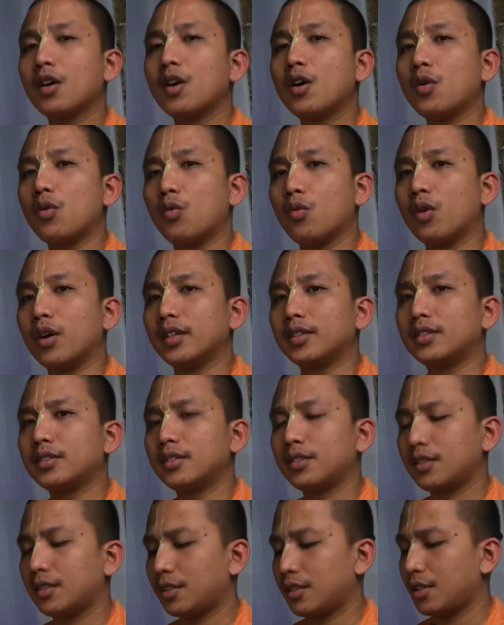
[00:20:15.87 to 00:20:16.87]
One
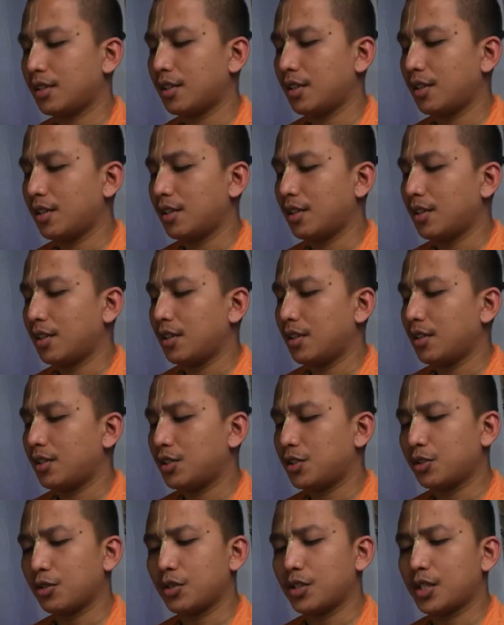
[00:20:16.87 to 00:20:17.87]

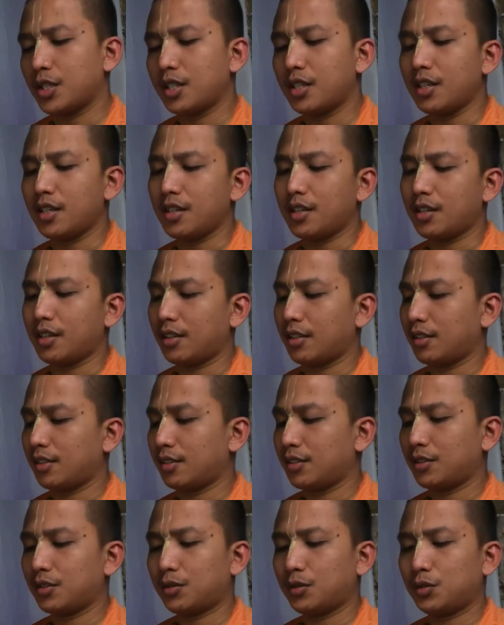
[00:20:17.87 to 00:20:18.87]
should see
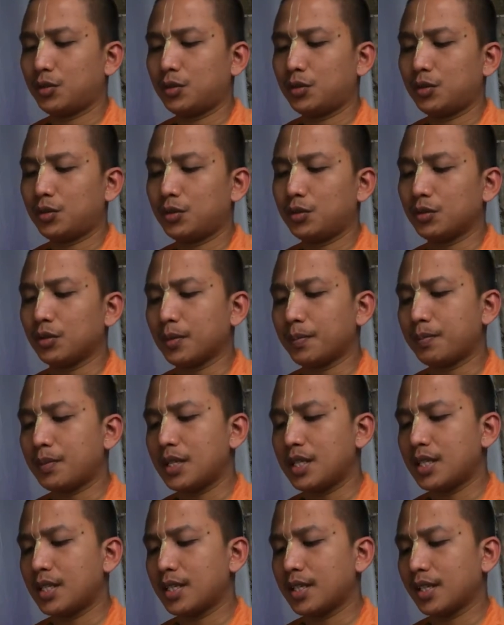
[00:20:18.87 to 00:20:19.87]
to the
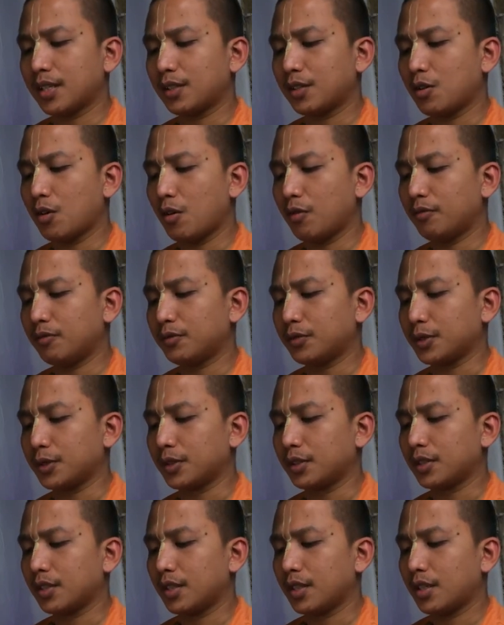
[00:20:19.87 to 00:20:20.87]
peace and comfort
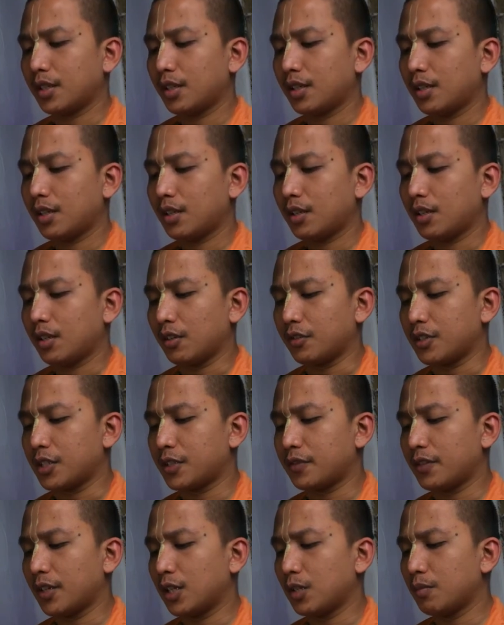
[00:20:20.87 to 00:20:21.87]
of his
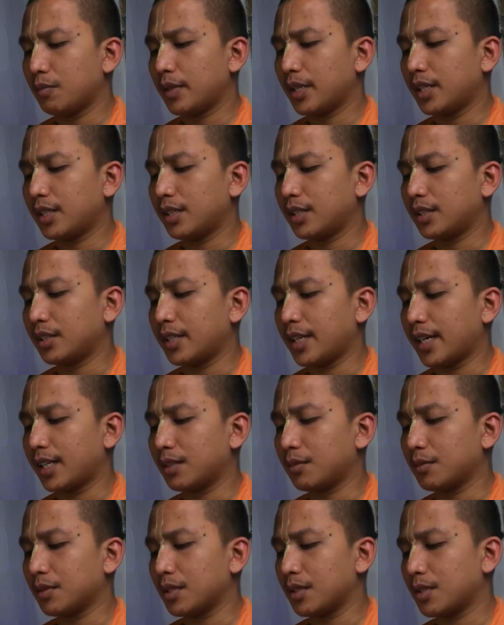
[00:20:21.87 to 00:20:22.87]
fellow men and the
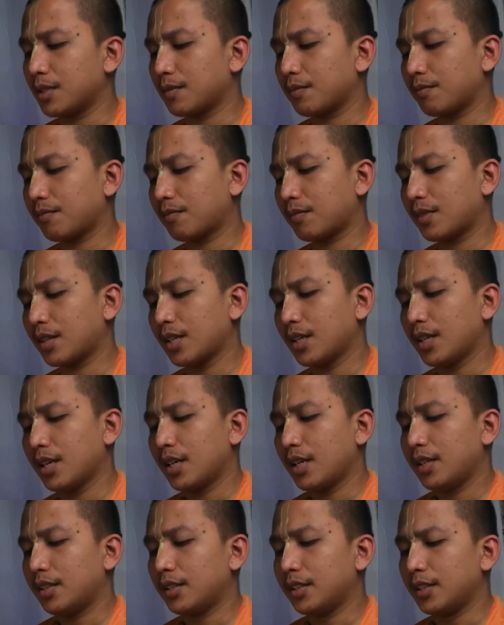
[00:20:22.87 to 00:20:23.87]
animals.
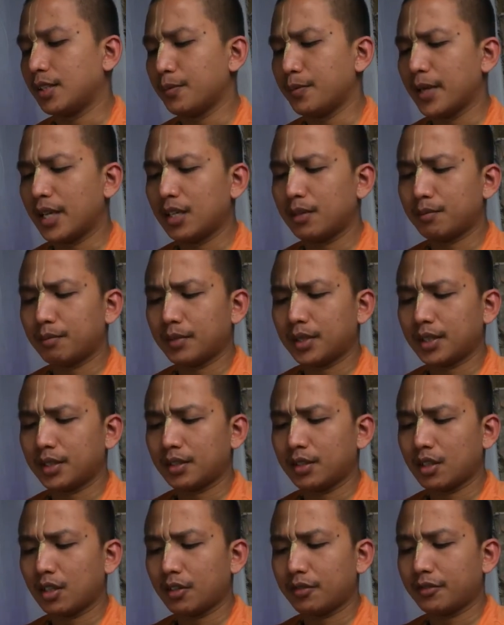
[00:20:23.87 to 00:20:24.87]
The
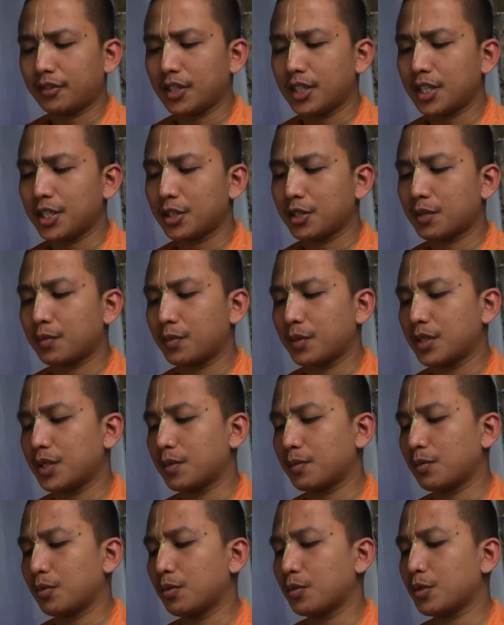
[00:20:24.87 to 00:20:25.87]
development of religious
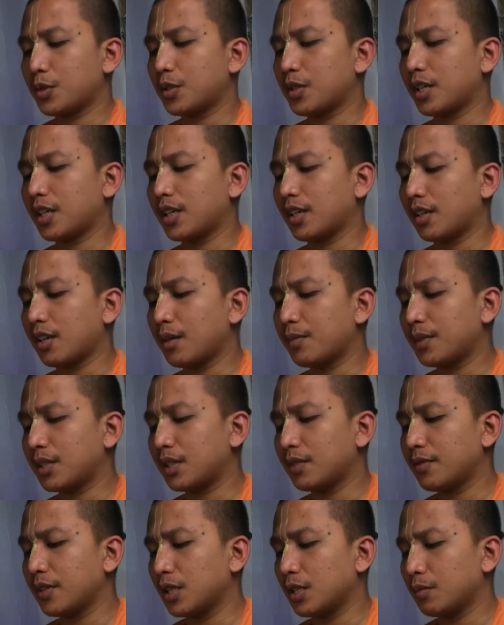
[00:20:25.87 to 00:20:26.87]
principles, economic
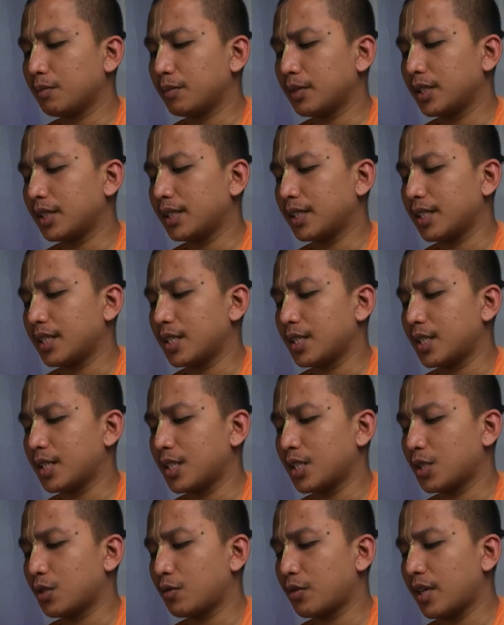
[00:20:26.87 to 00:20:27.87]
development, and
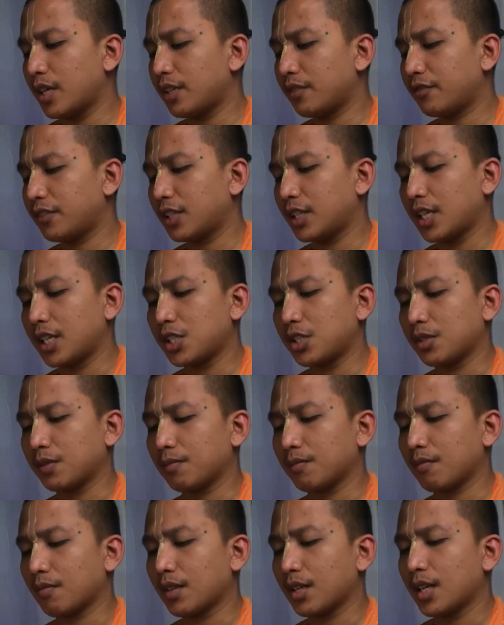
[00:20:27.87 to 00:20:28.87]
sense
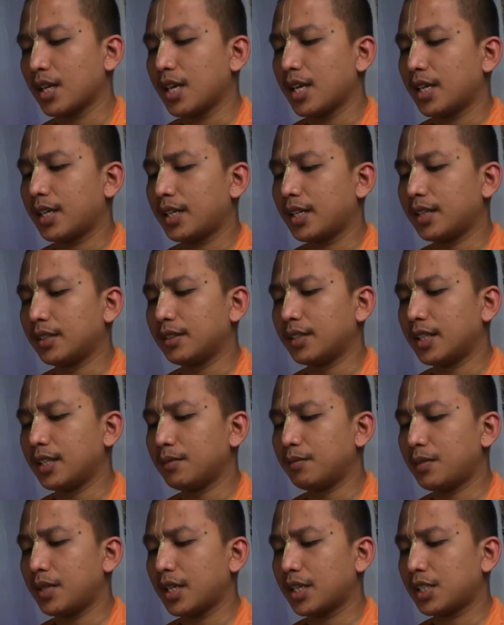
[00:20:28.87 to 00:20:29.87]
gratification can then
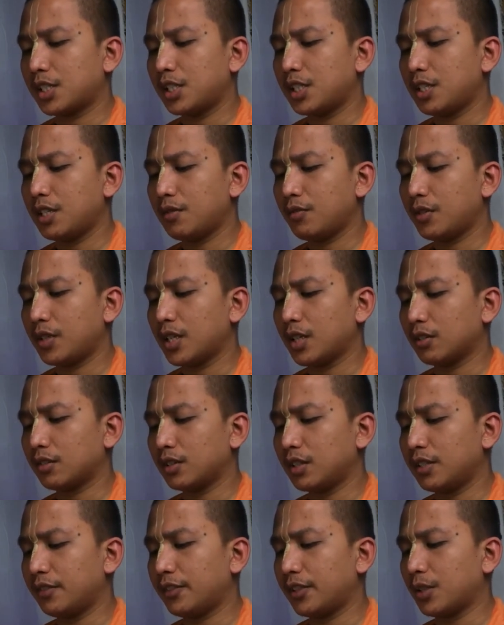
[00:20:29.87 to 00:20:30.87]
be achieved without
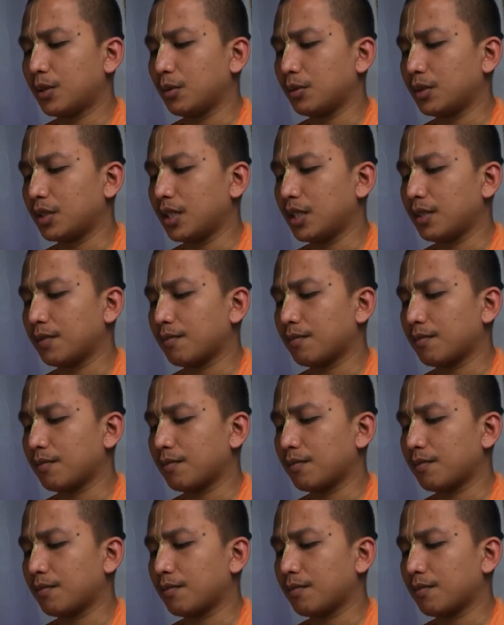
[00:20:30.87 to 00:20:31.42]
difficulty.